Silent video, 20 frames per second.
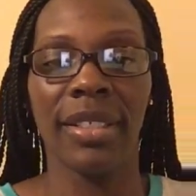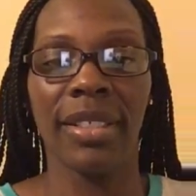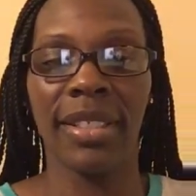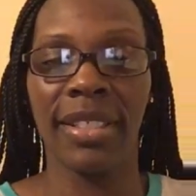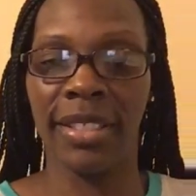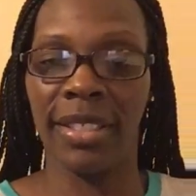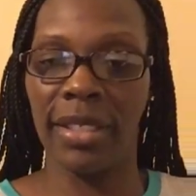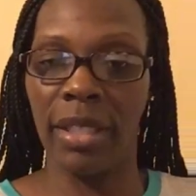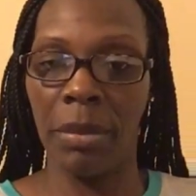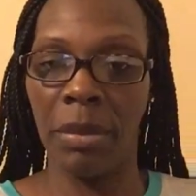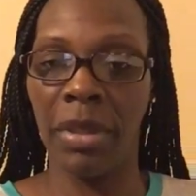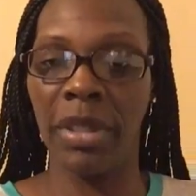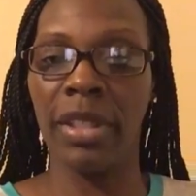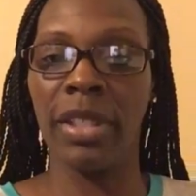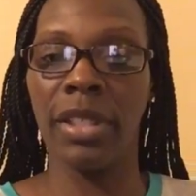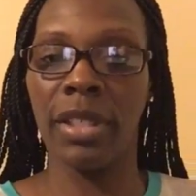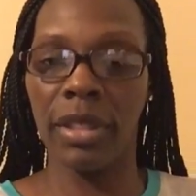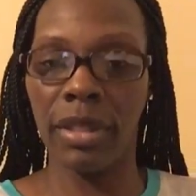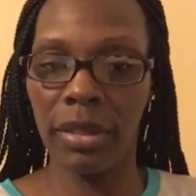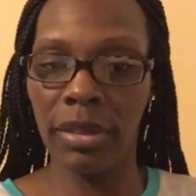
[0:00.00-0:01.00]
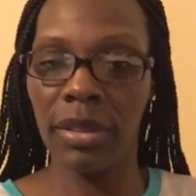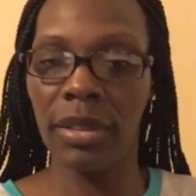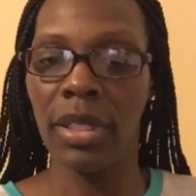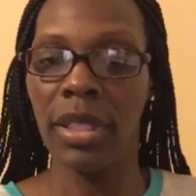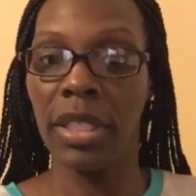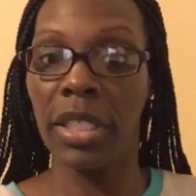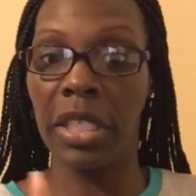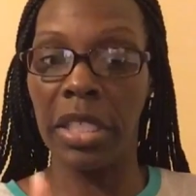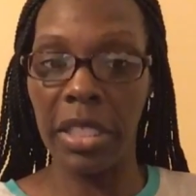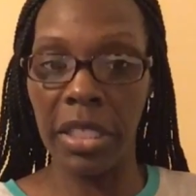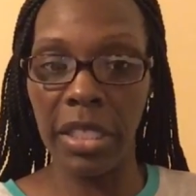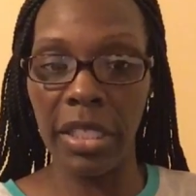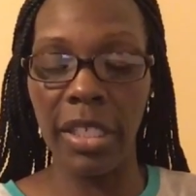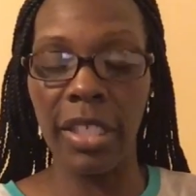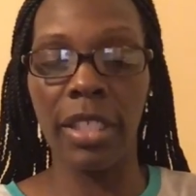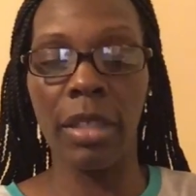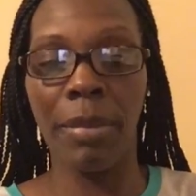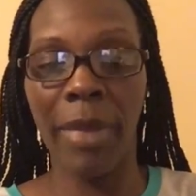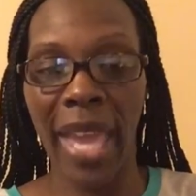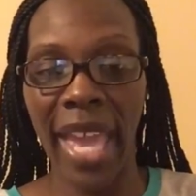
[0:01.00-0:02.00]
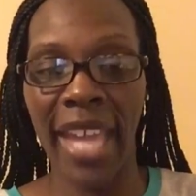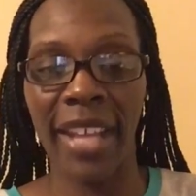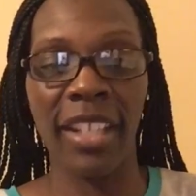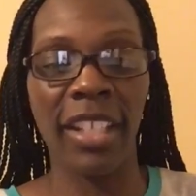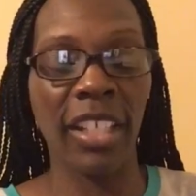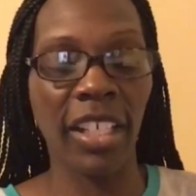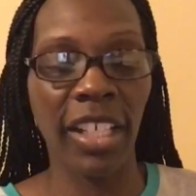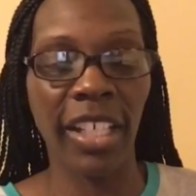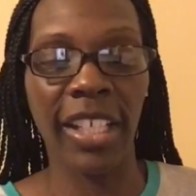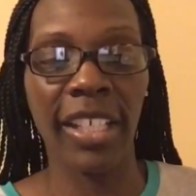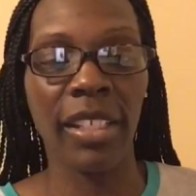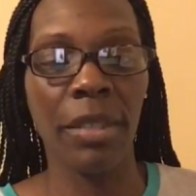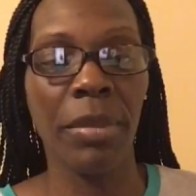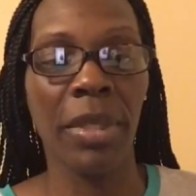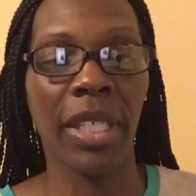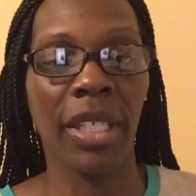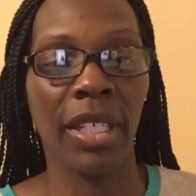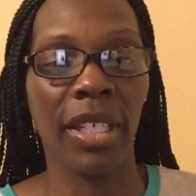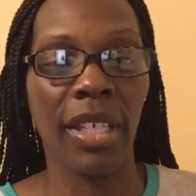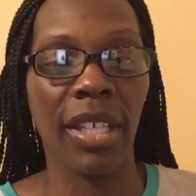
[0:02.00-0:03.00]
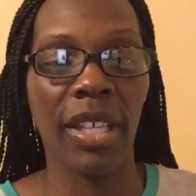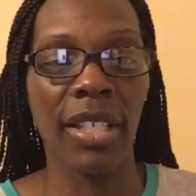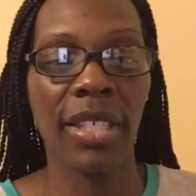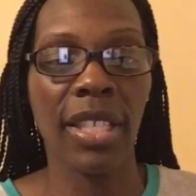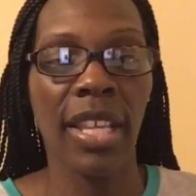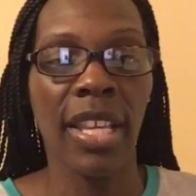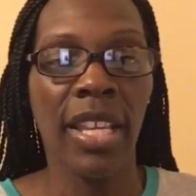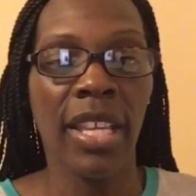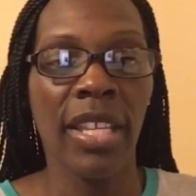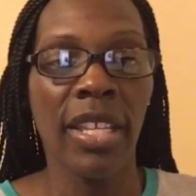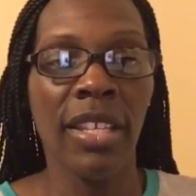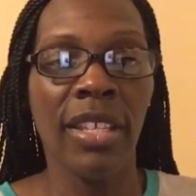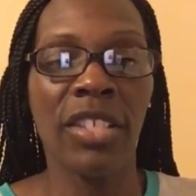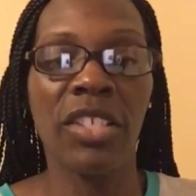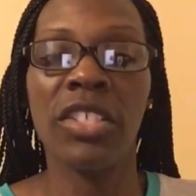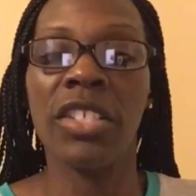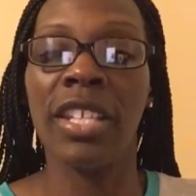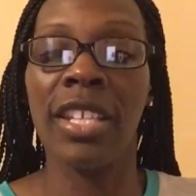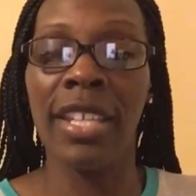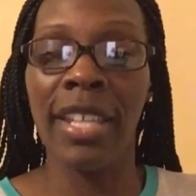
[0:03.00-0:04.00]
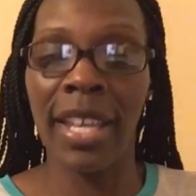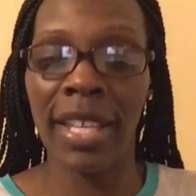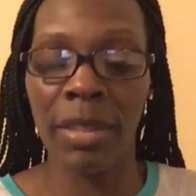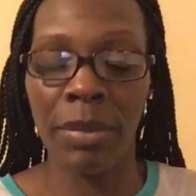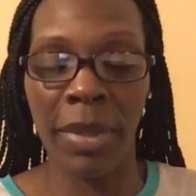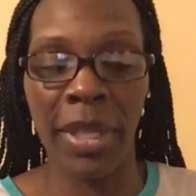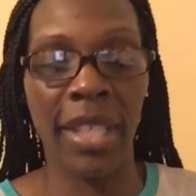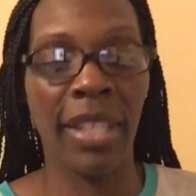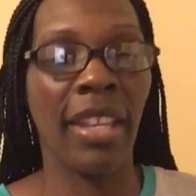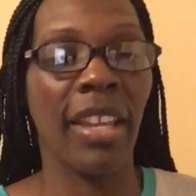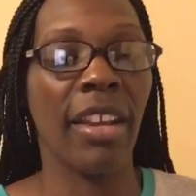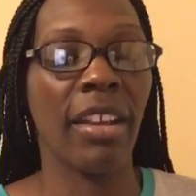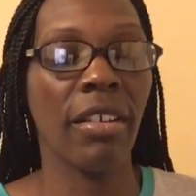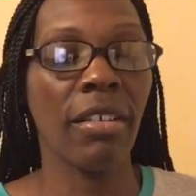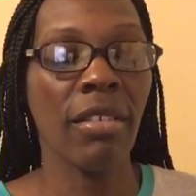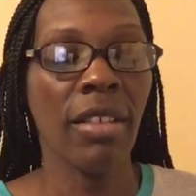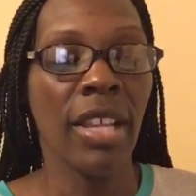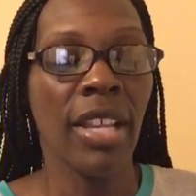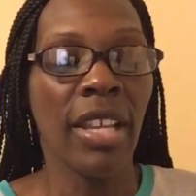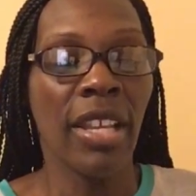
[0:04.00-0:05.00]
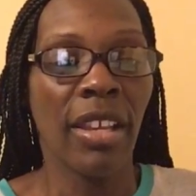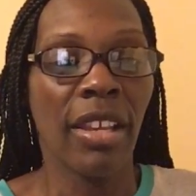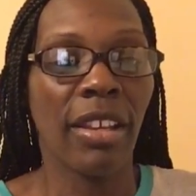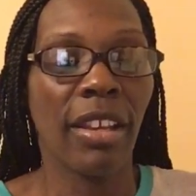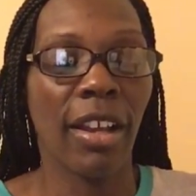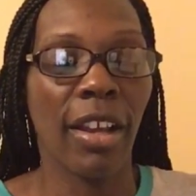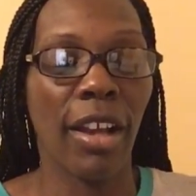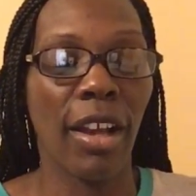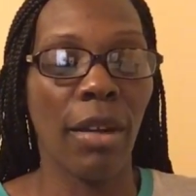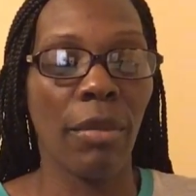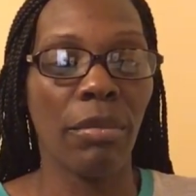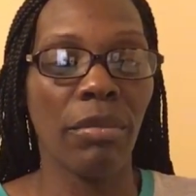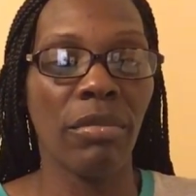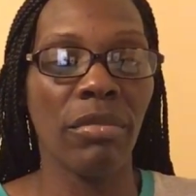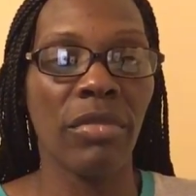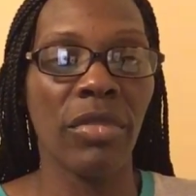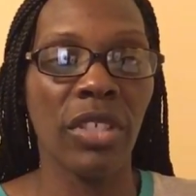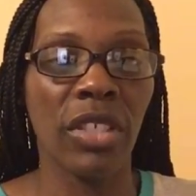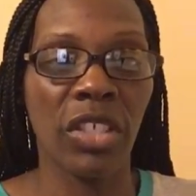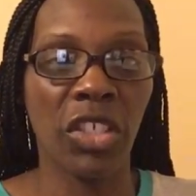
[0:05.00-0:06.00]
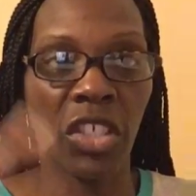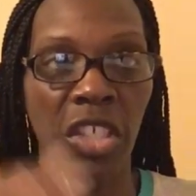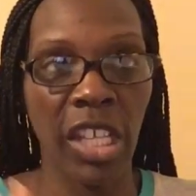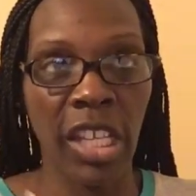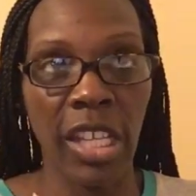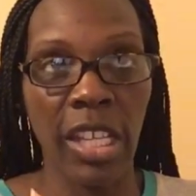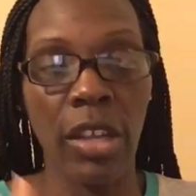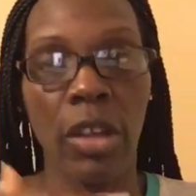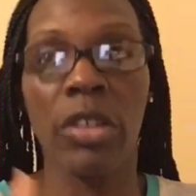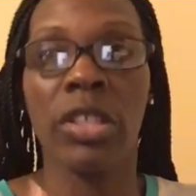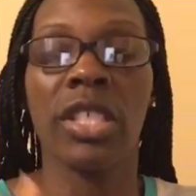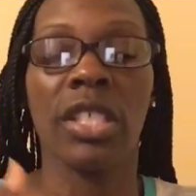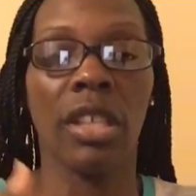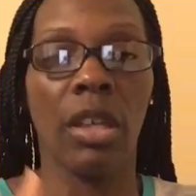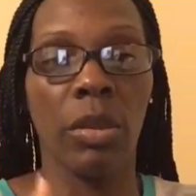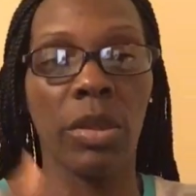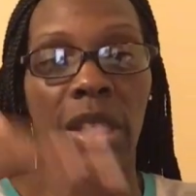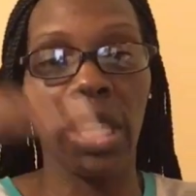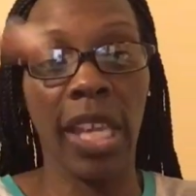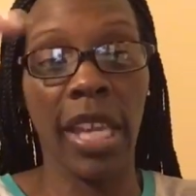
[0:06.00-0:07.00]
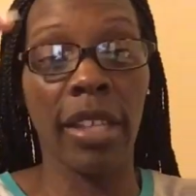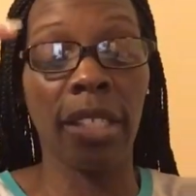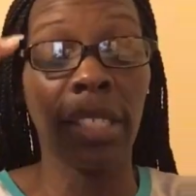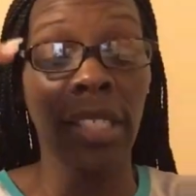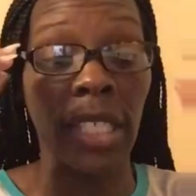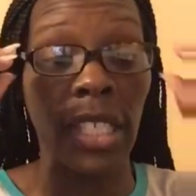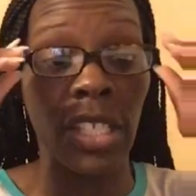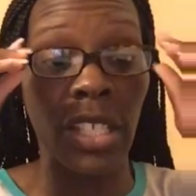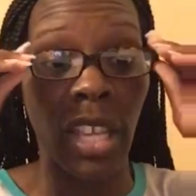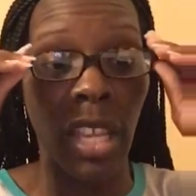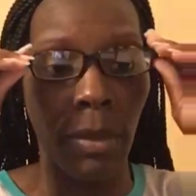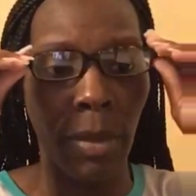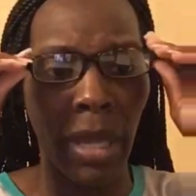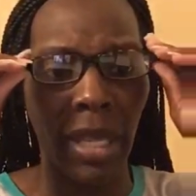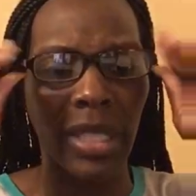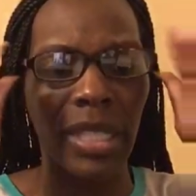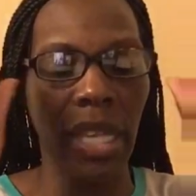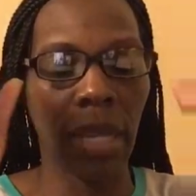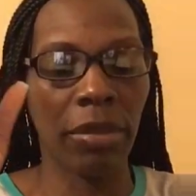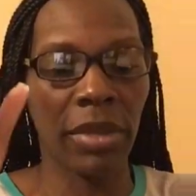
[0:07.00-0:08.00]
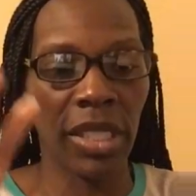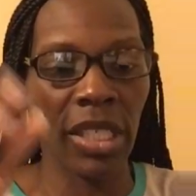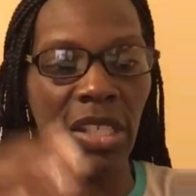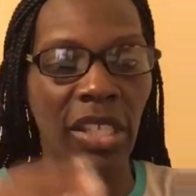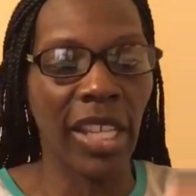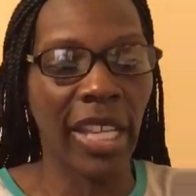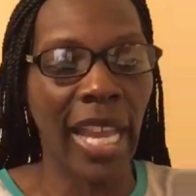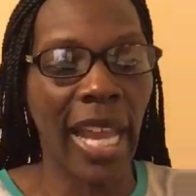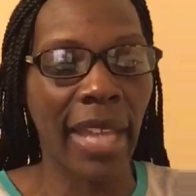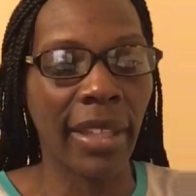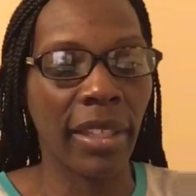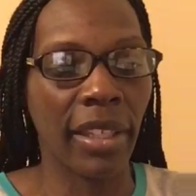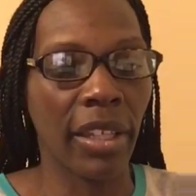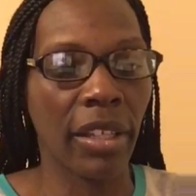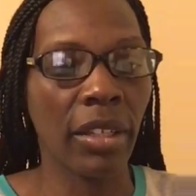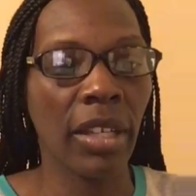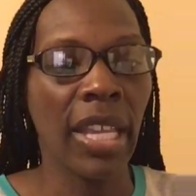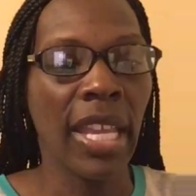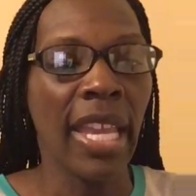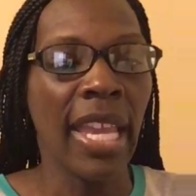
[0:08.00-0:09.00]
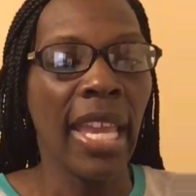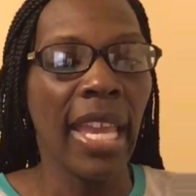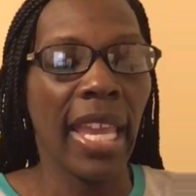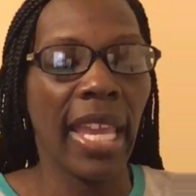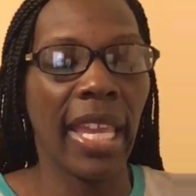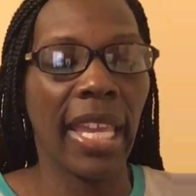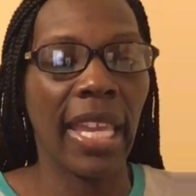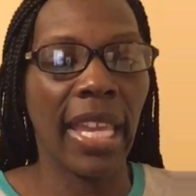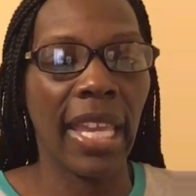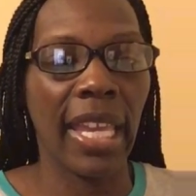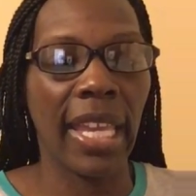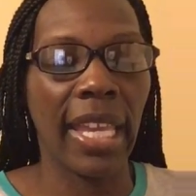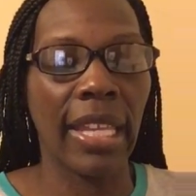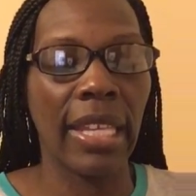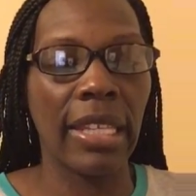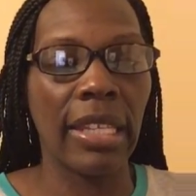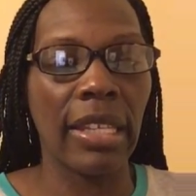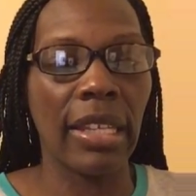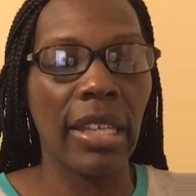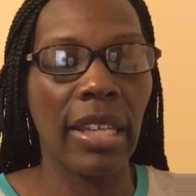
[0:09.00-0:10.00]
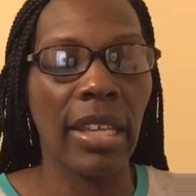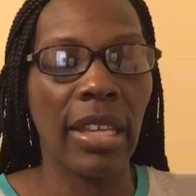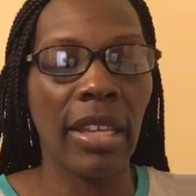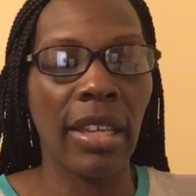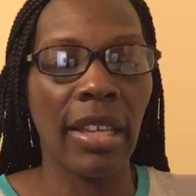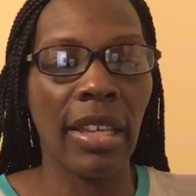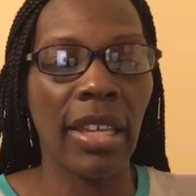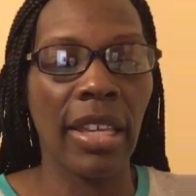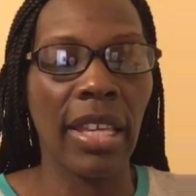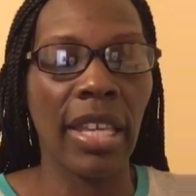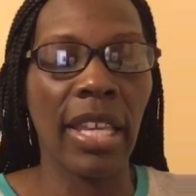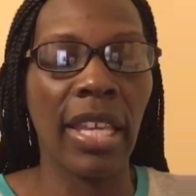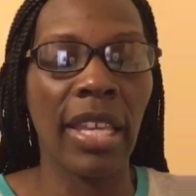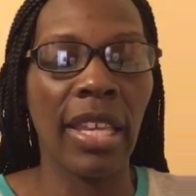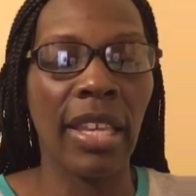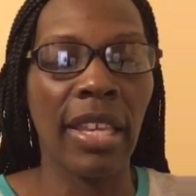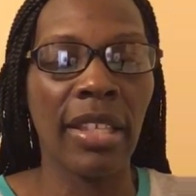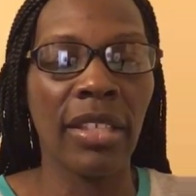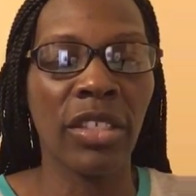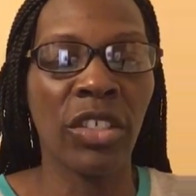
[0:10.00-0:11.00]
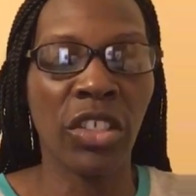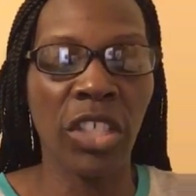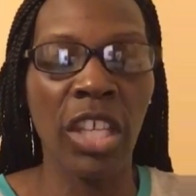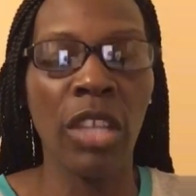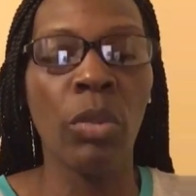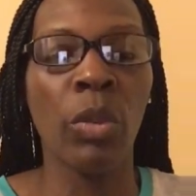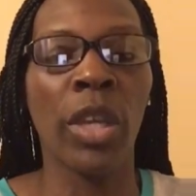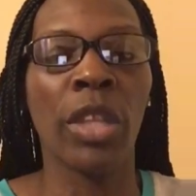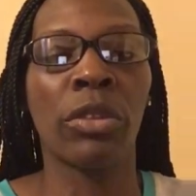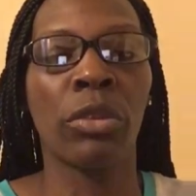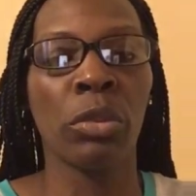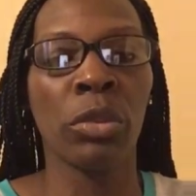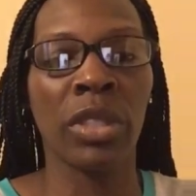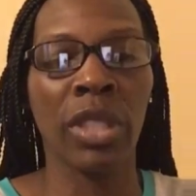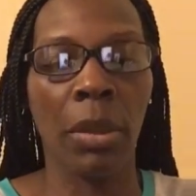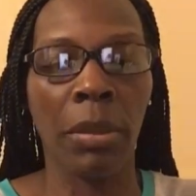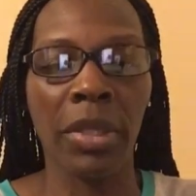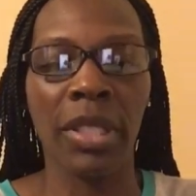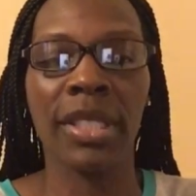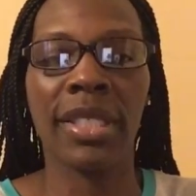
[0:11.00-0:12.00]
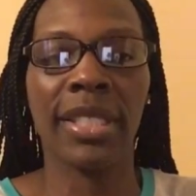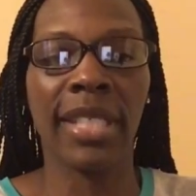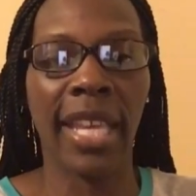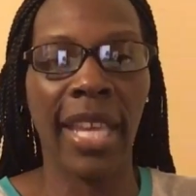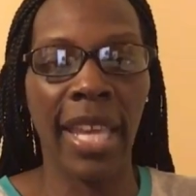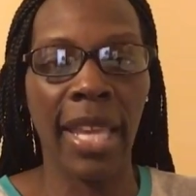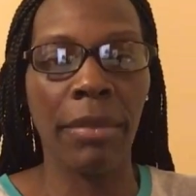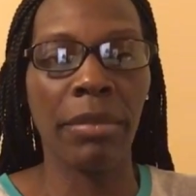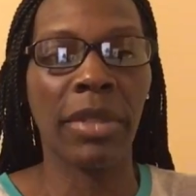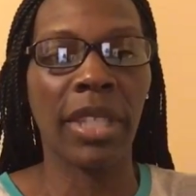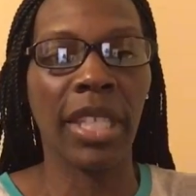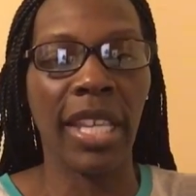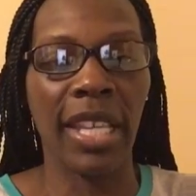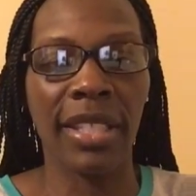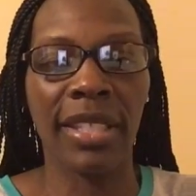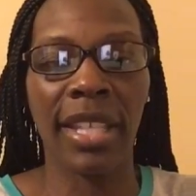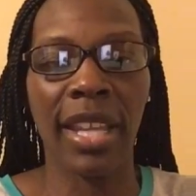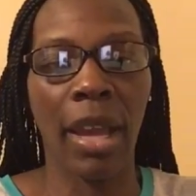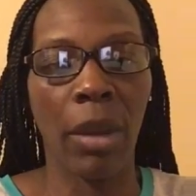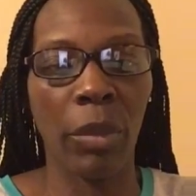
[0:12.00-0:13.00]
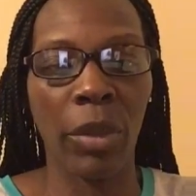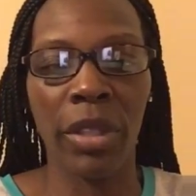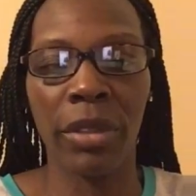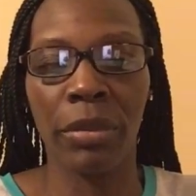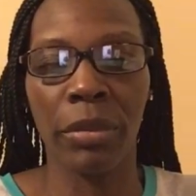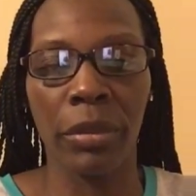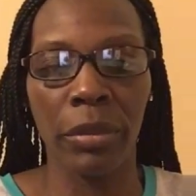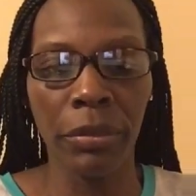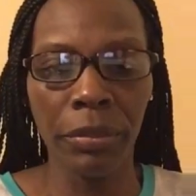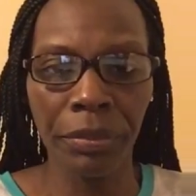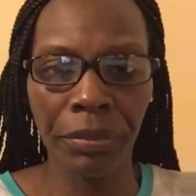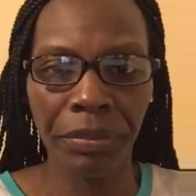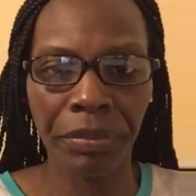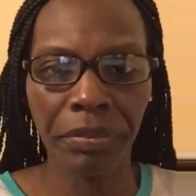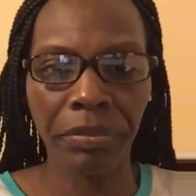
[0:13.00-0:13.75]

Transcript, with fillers: some of the good, the bad, and the ugly because she has been there. Um, she, her son was ahead of CJ by the time CJ got there, and she went through some of the same things that I went through,